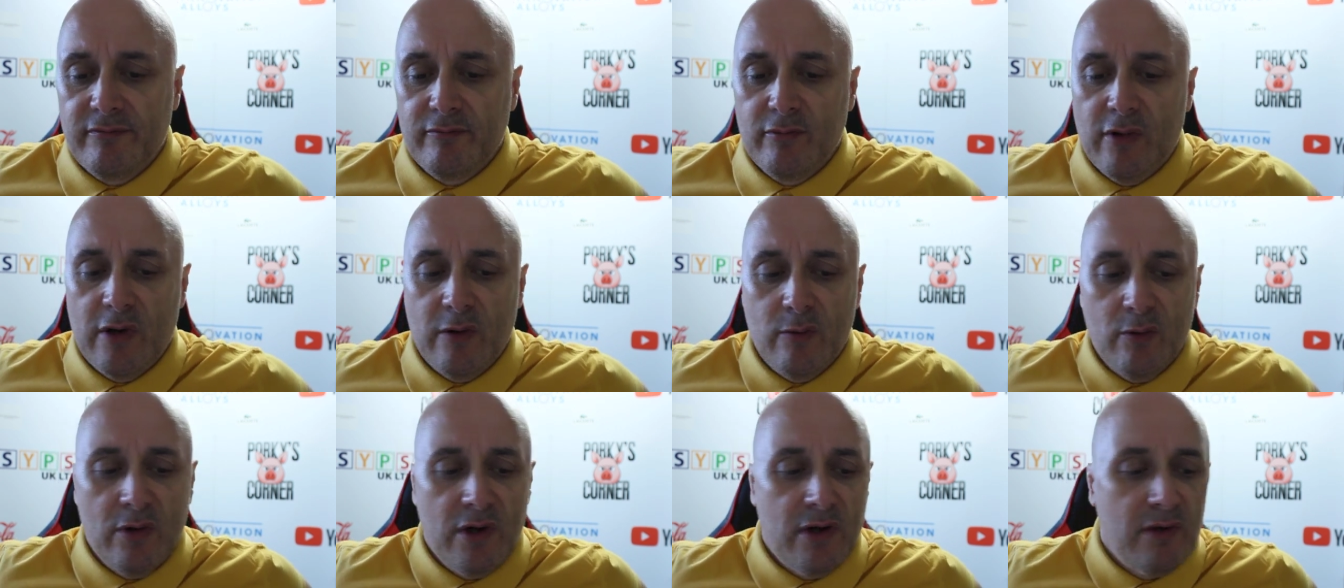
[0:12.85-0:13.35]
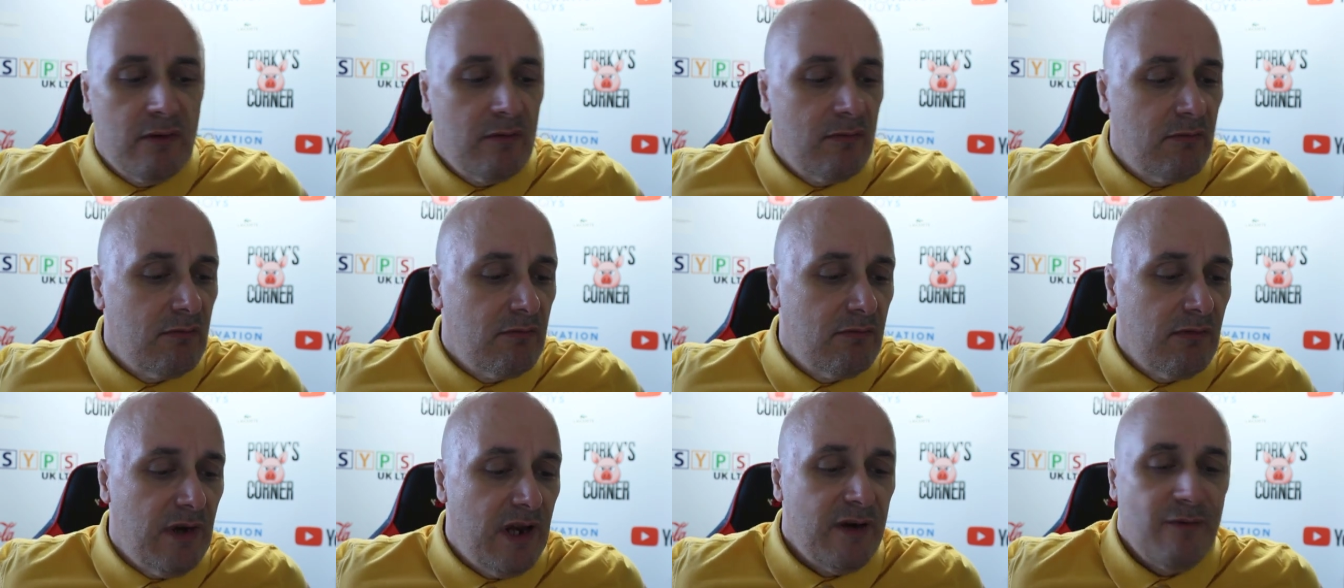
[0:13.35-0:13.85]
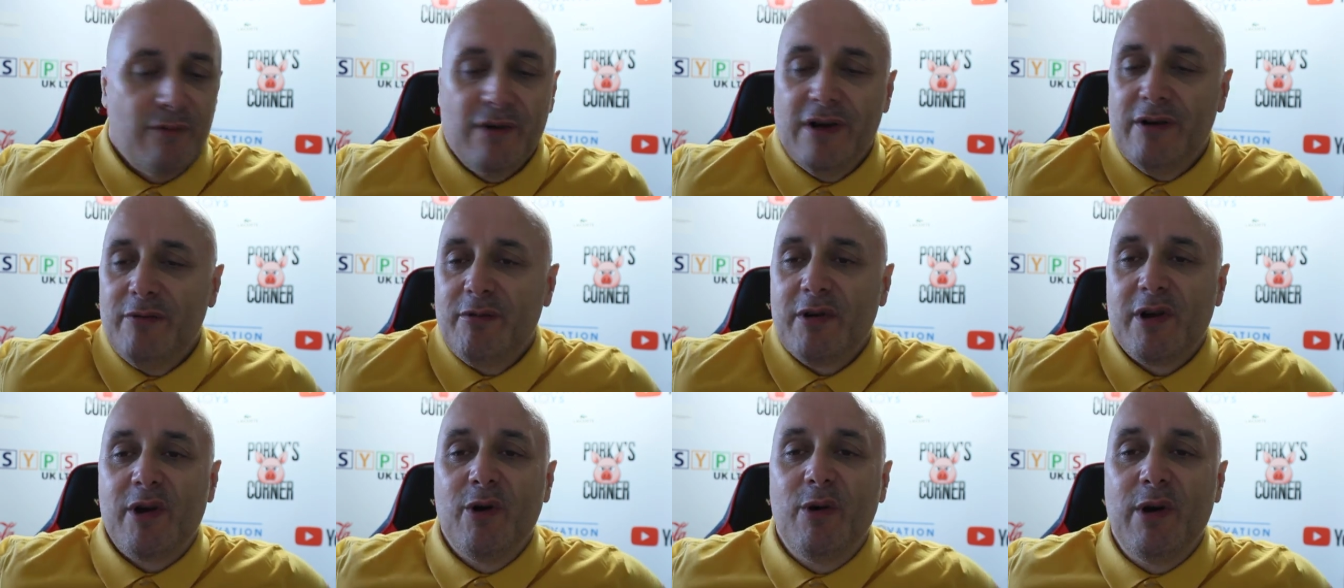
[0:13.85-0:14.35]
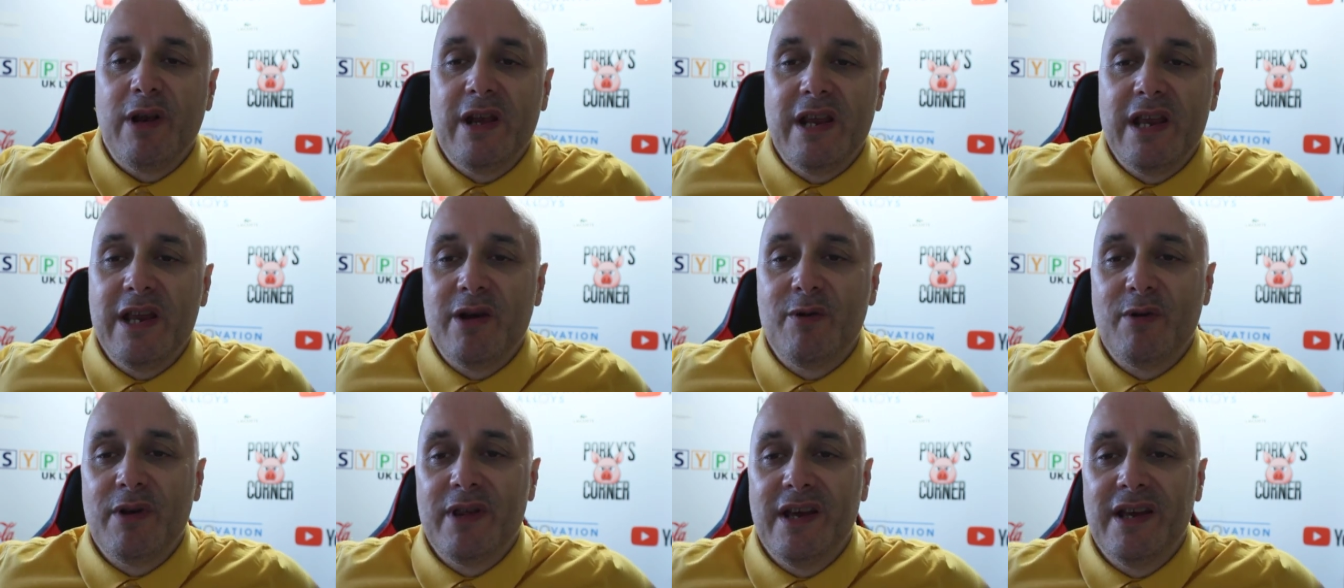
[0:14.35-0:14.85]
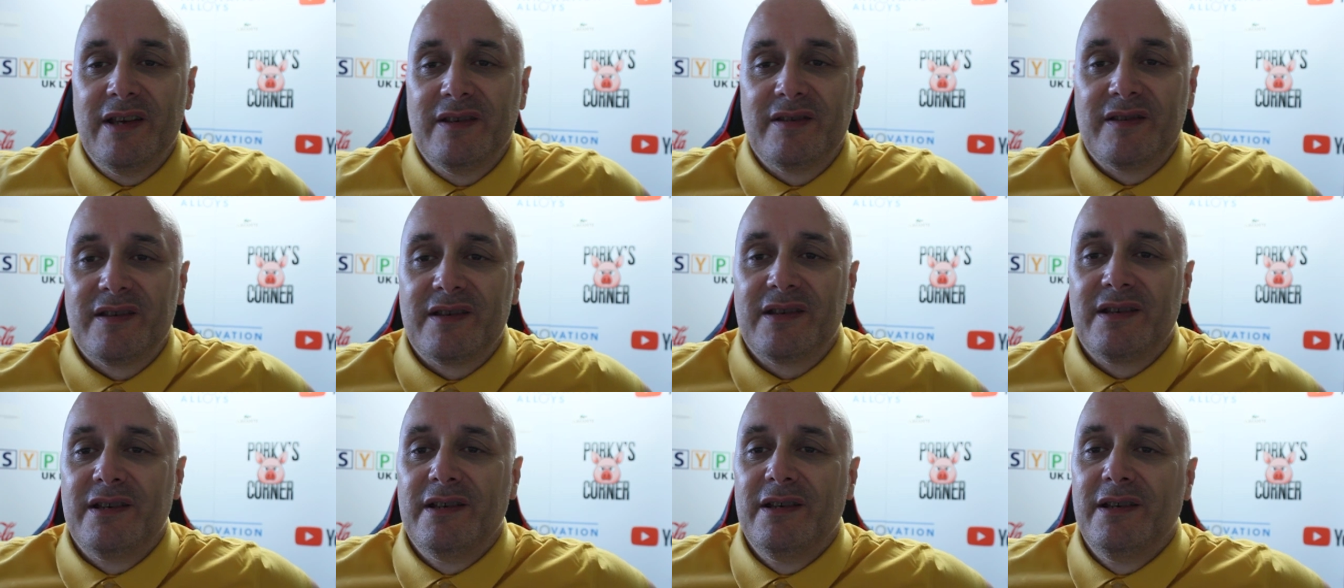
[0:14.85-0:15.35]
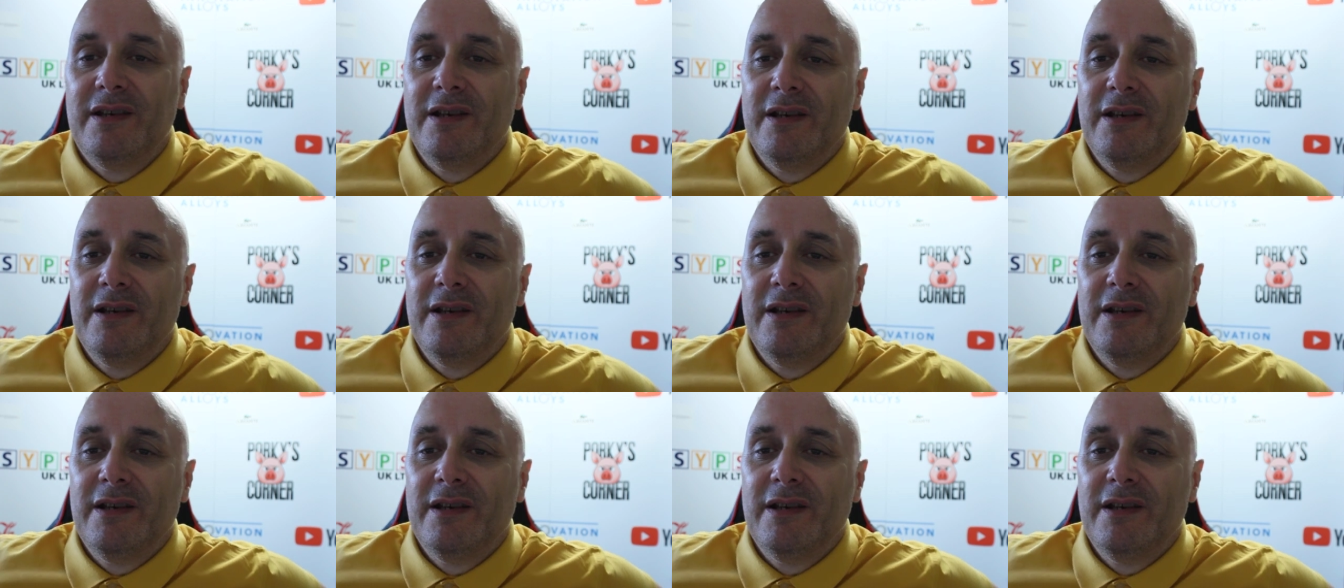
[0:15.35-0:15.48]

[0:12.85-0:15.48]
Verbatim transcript: Where, where, where, where are we going here with this?